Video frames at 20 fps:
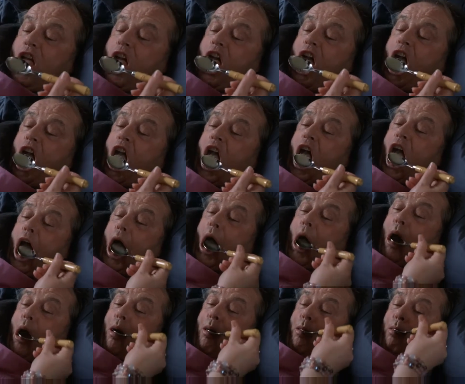
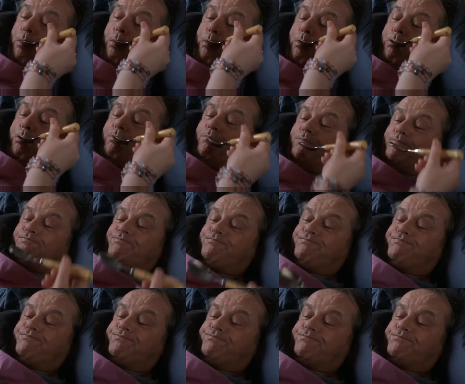
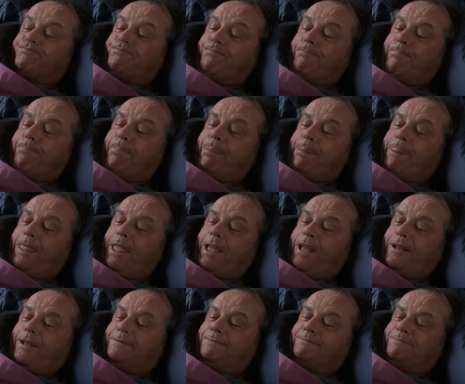
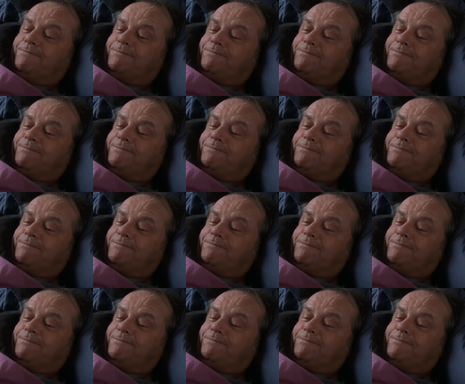No one is speaking in this clip.